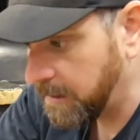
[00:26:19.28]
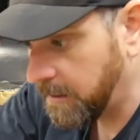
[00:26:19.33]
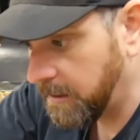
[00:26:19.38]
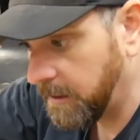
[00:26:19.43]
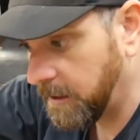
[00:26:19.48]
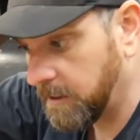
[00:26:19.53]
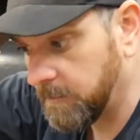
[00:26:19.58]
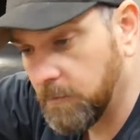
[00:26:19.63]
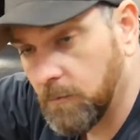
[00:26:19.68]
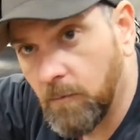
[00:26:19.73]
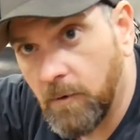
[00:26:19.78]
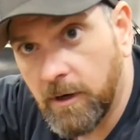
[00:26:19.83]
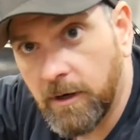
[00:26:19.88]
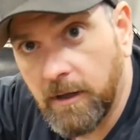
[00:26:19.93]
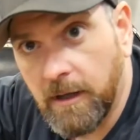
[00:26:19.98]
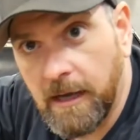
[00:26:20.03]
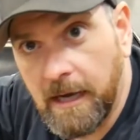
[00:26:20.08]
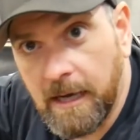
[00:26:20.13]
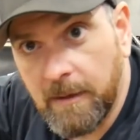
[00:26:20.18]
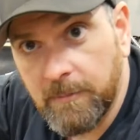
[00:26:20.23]

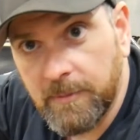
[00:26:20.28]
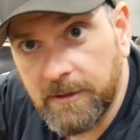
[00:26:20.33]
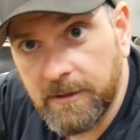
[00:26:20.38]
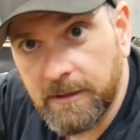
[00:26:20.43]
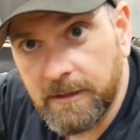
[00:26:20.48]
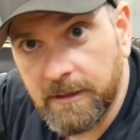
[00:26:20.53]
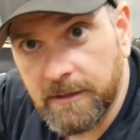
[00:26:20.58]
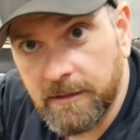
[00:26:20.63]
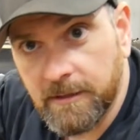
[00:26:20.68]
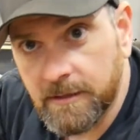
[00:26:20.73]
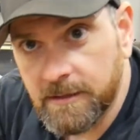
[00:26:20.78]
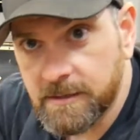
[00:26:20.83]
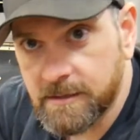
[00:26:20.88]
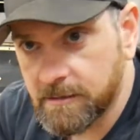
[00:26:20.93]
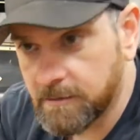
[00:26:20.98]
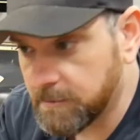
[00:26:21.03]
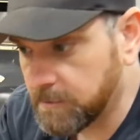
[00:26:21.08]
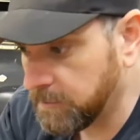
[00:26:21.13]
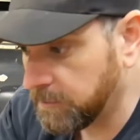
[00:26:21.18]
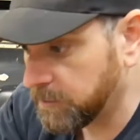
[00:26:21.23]
what'll happen in this
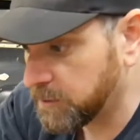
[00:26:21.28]
little